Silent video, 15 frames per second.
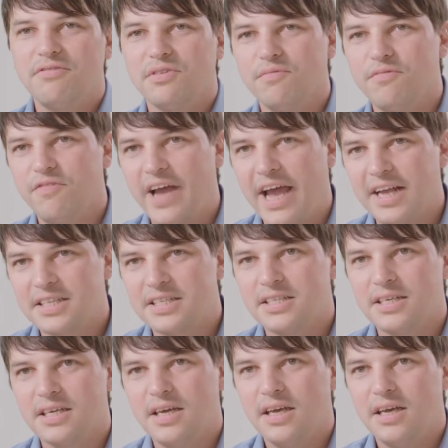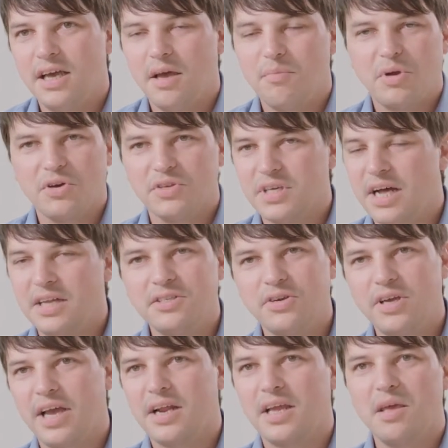some facts, because else you
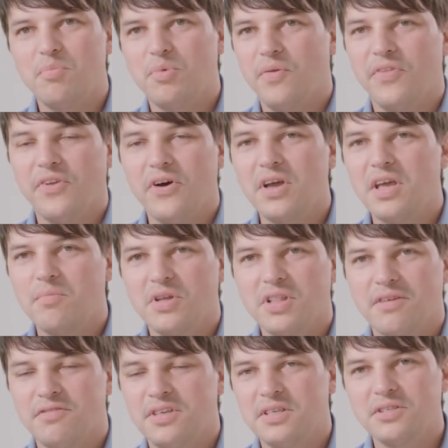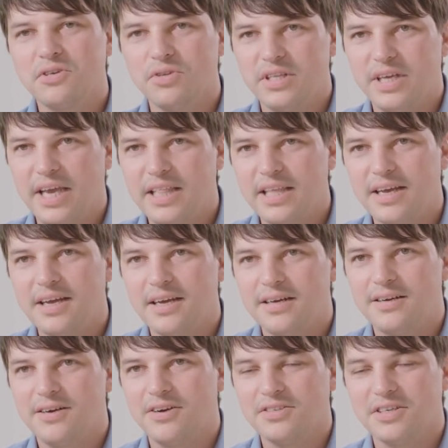can keep on talking, but if there's no data
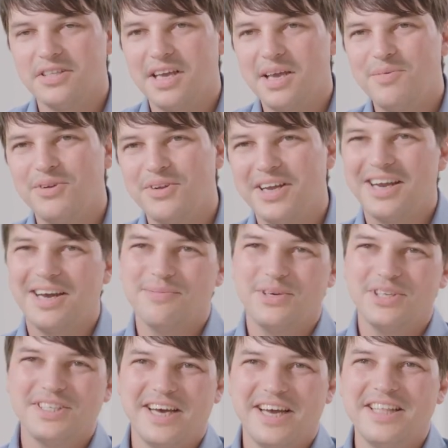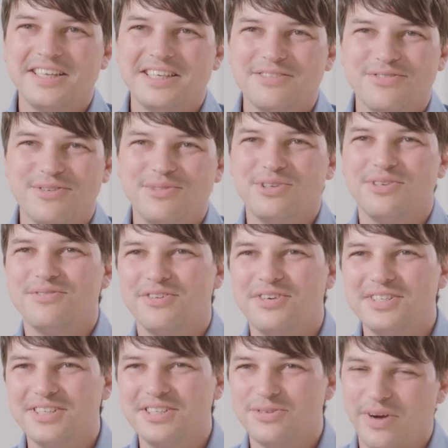on the table, and I'm a scientist from the
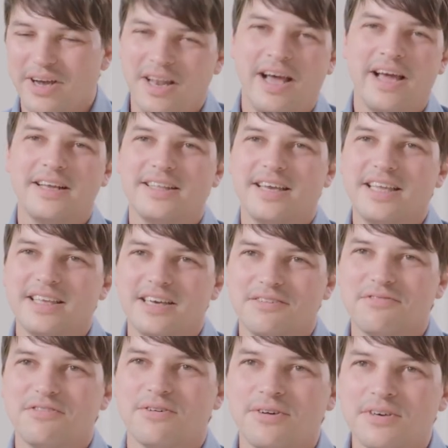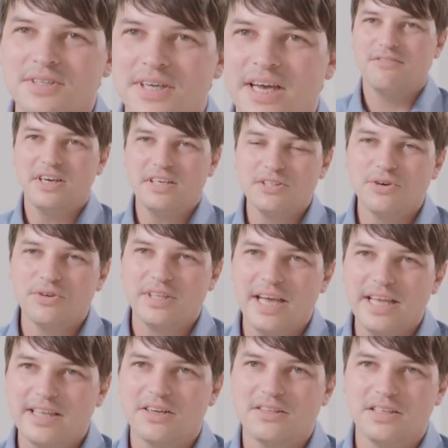university, so I like data, of course. If there's no
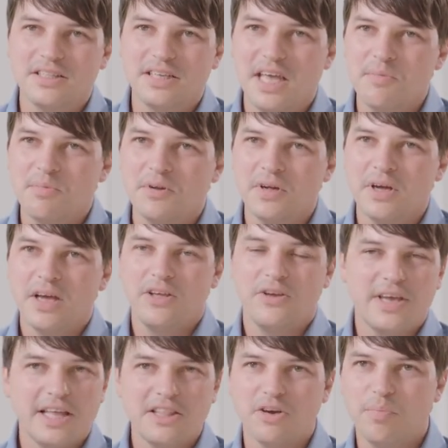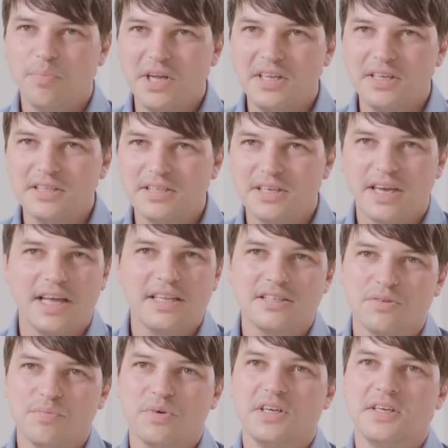data on the table, you get opinions against
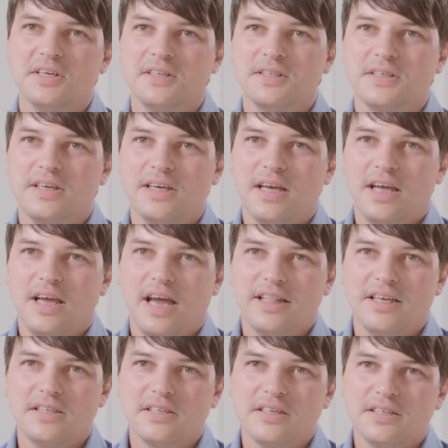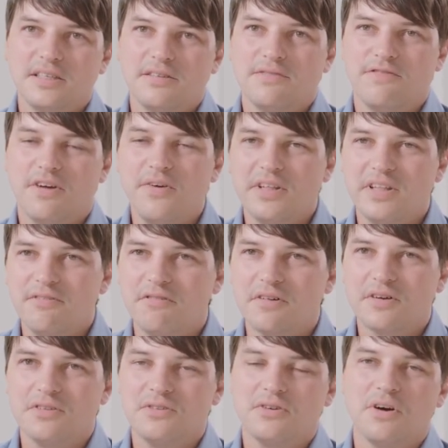opinions. And this is very
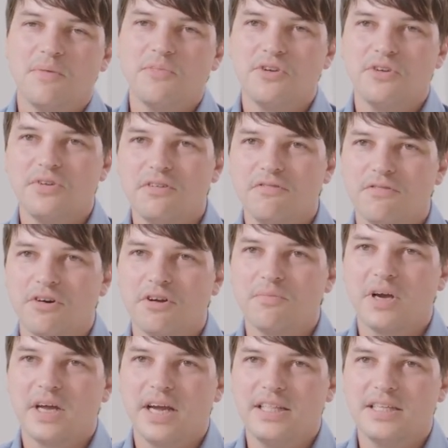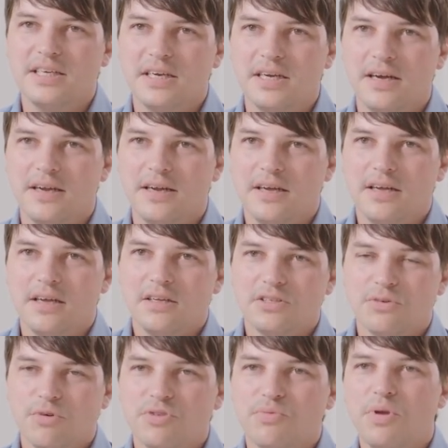difficult to come to uniform criteria.
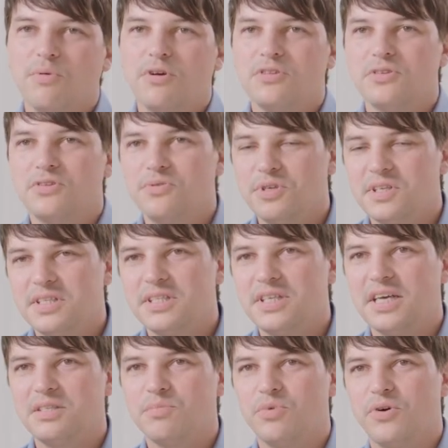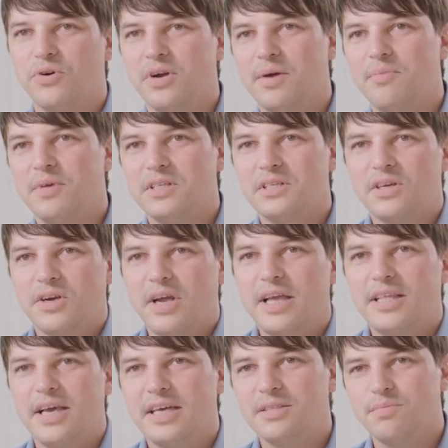So what we want to do with this test program is
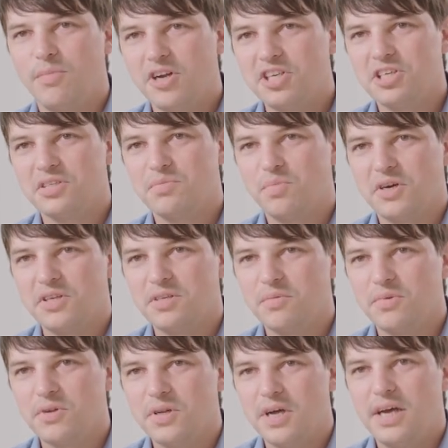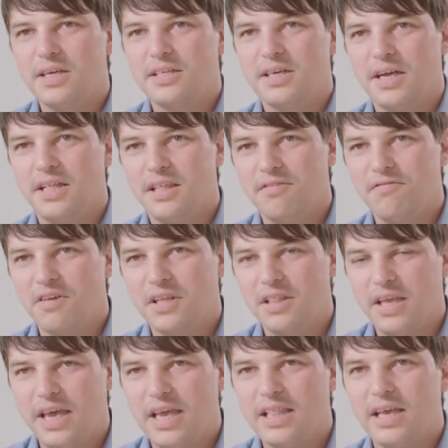create as much as possible scientific
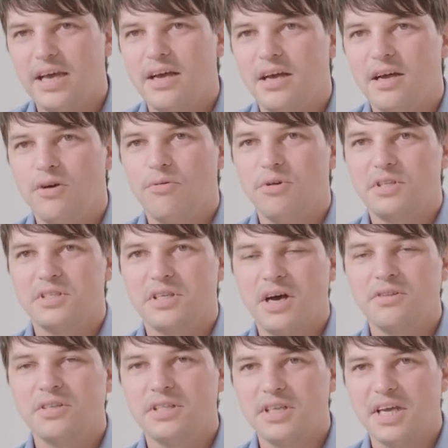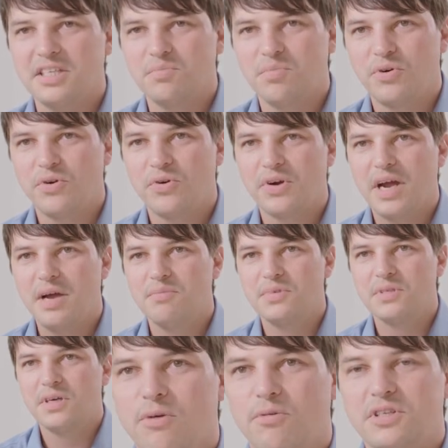data with sound test
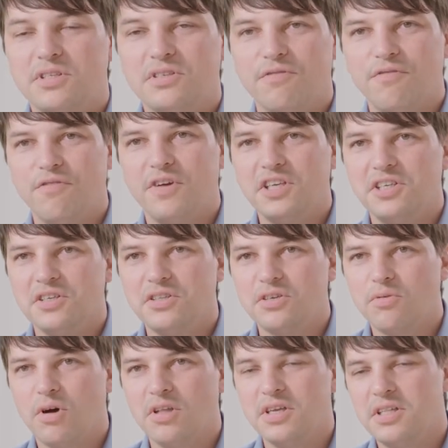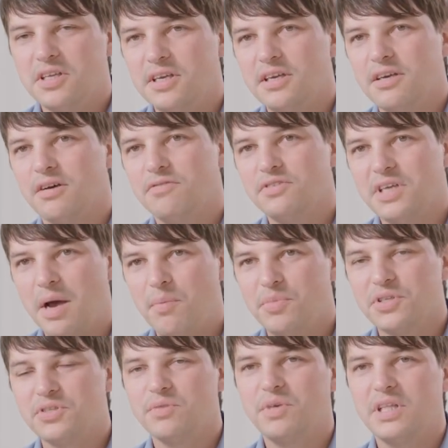programs, with sufficient quantity of
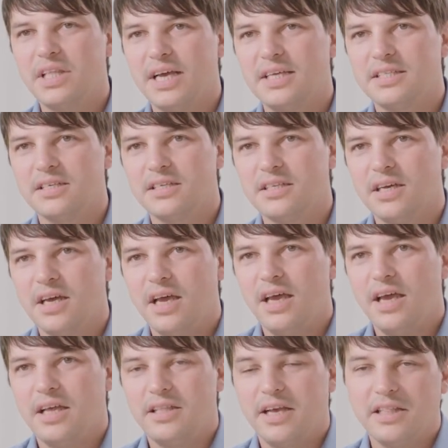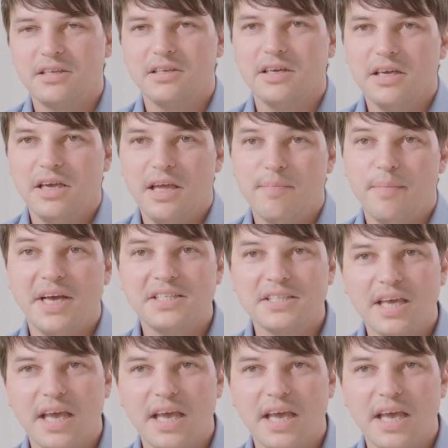samples to be tested, that in best